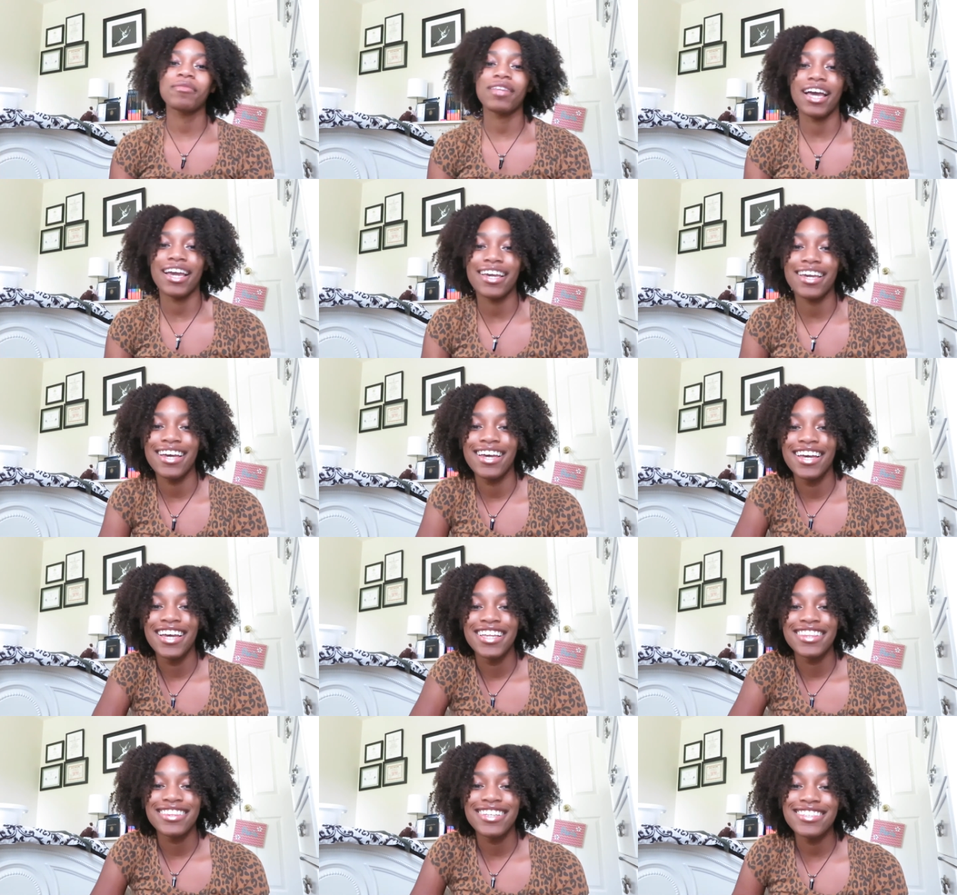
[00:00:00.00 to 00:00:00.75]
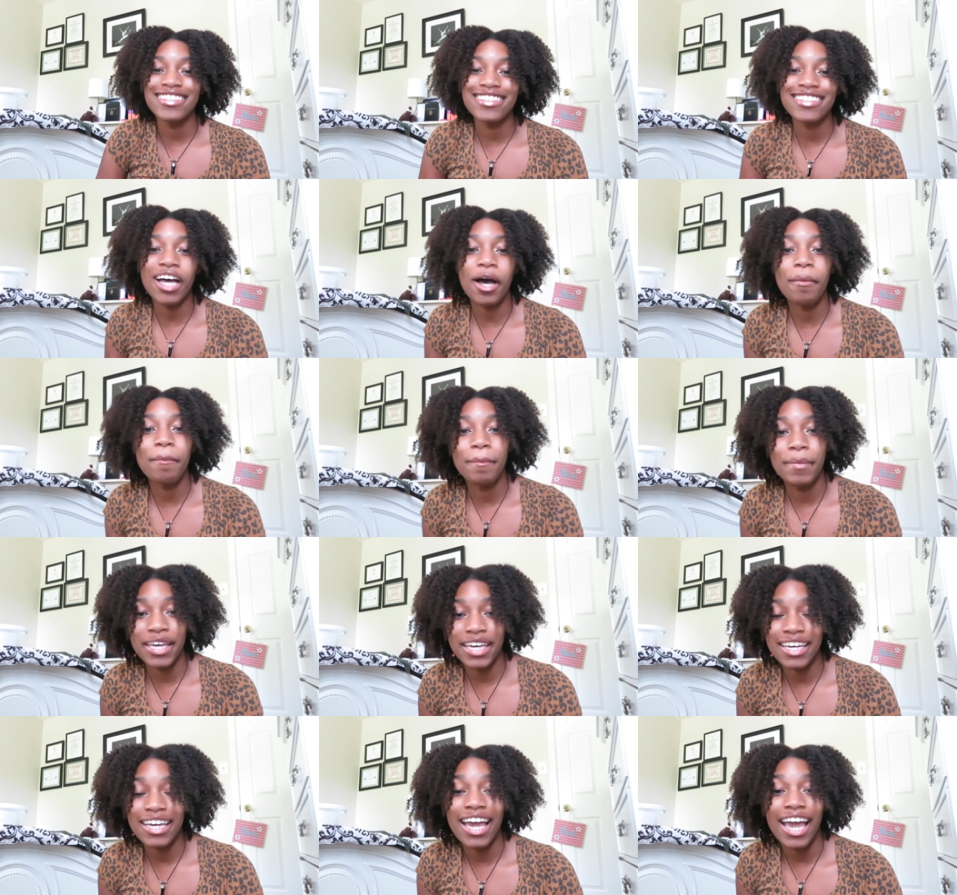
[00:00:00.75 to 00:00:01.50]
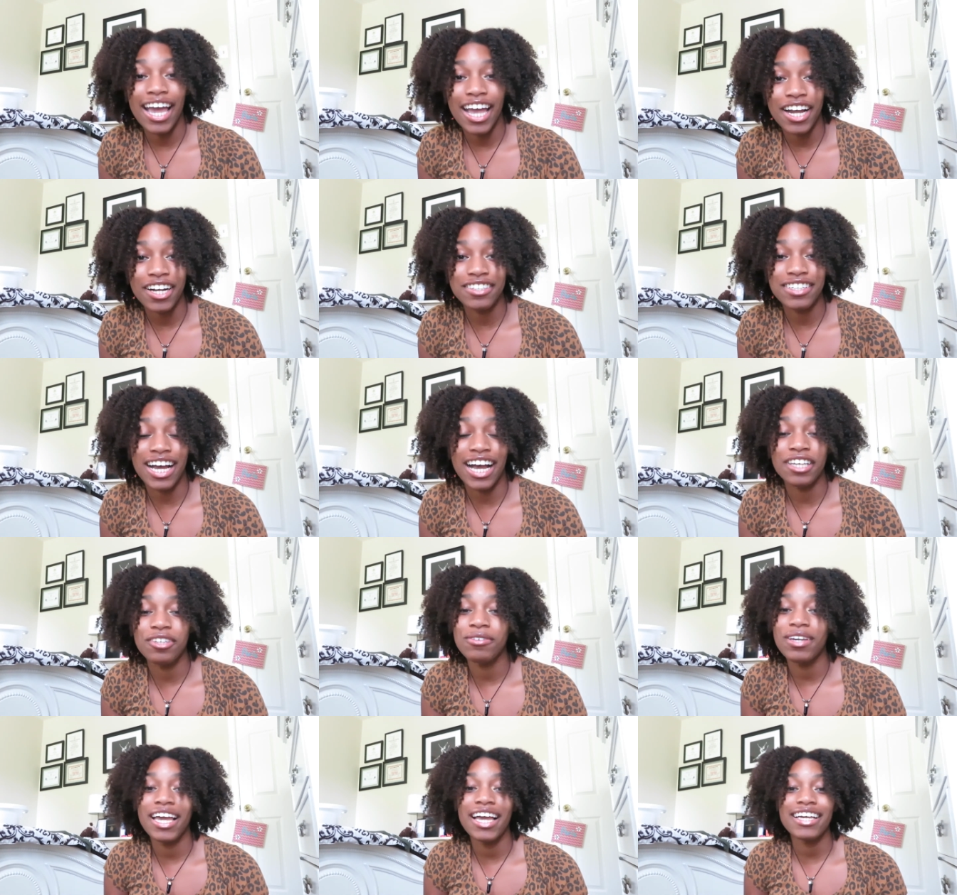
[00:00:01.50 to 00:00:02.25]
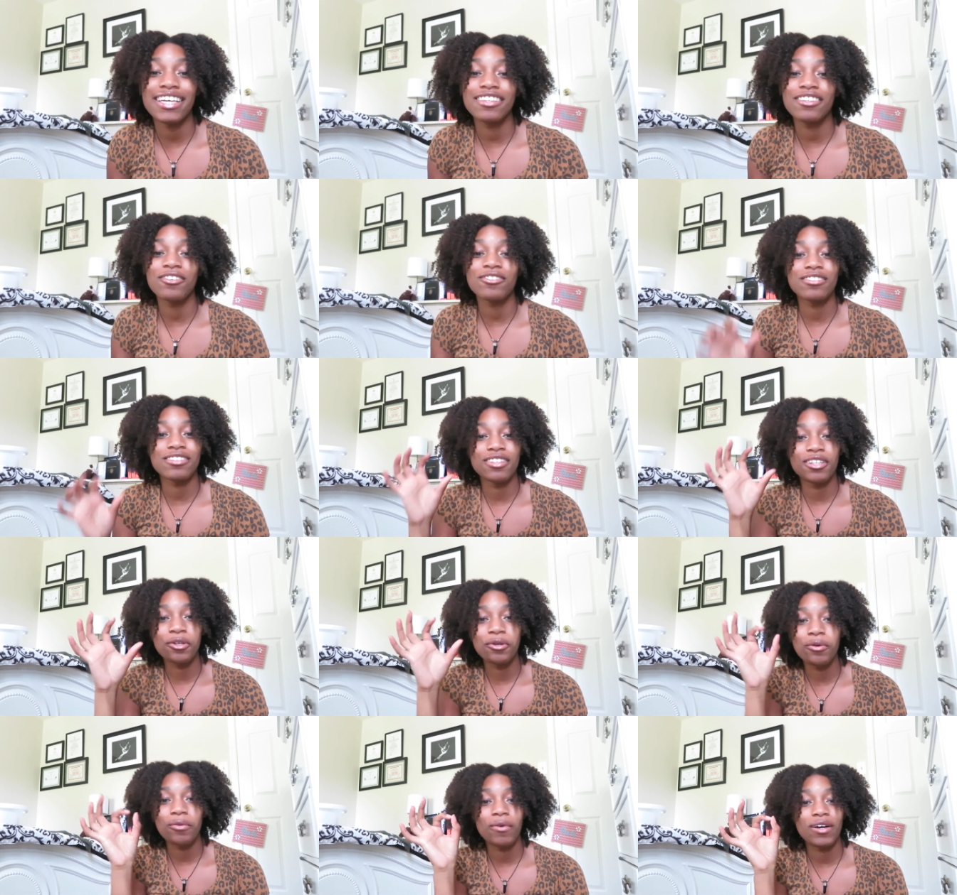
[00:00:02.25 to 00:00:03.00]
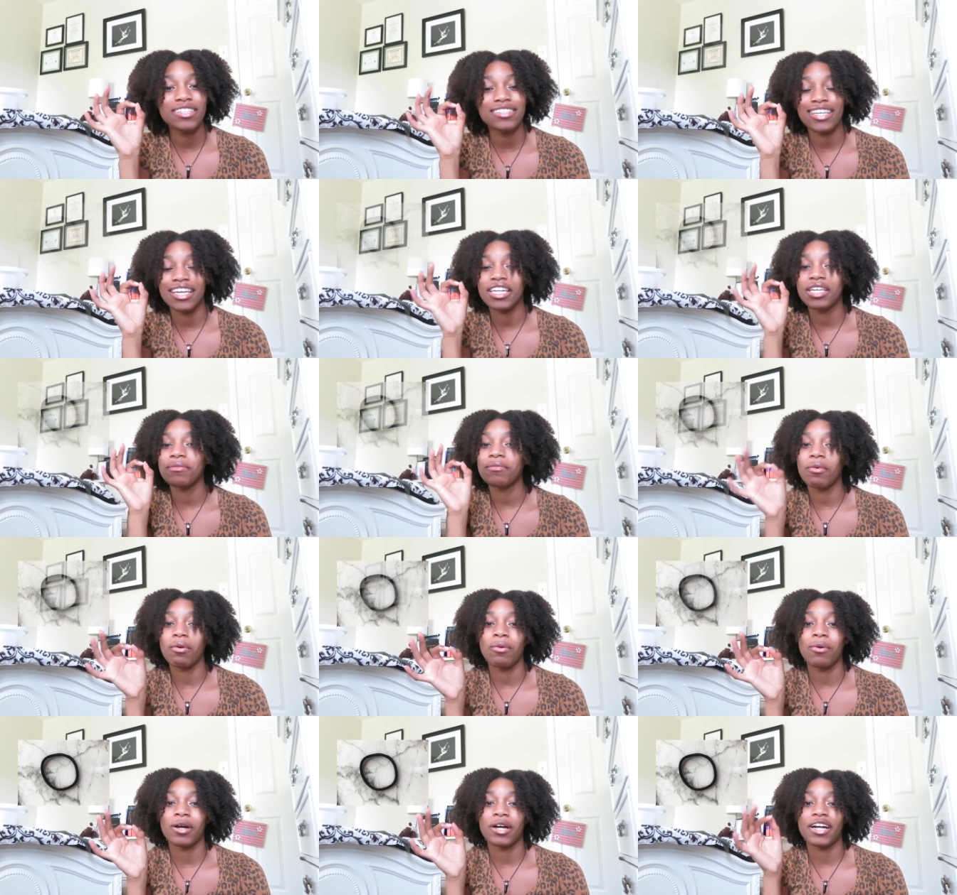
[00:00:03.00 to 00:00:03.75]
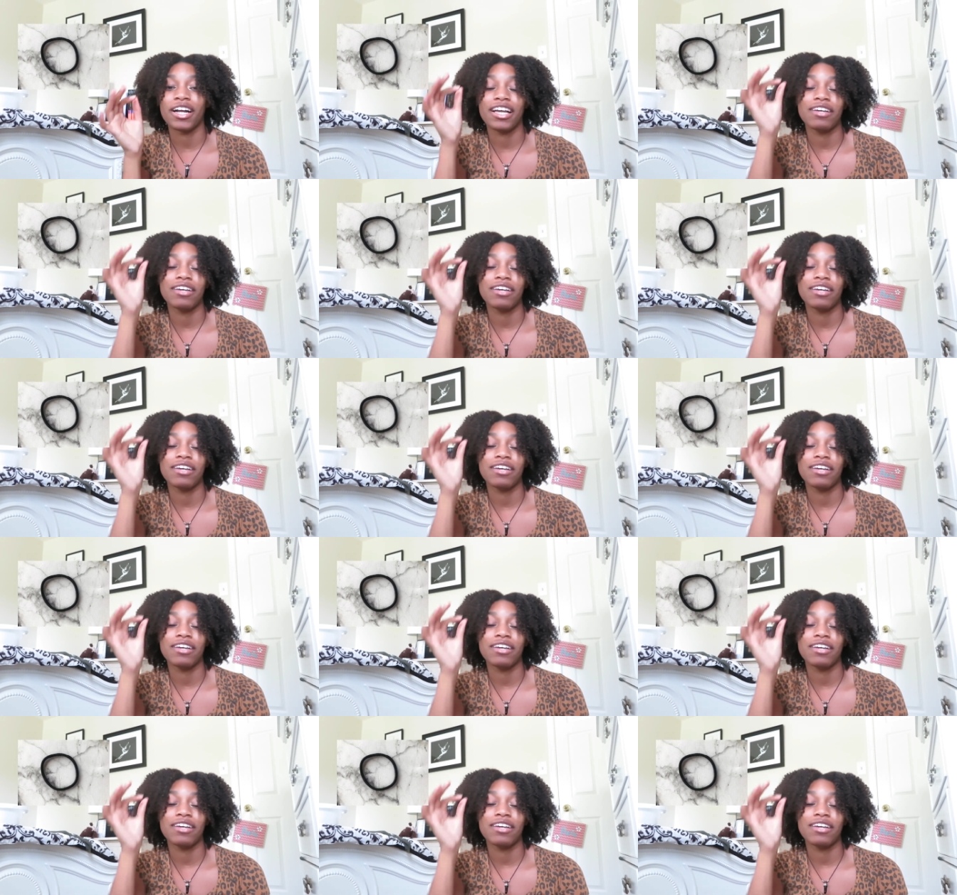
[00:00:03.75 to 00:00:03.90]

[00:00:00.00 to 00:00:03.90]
Like, this is a big hair tie. You can't get those little ones anymore.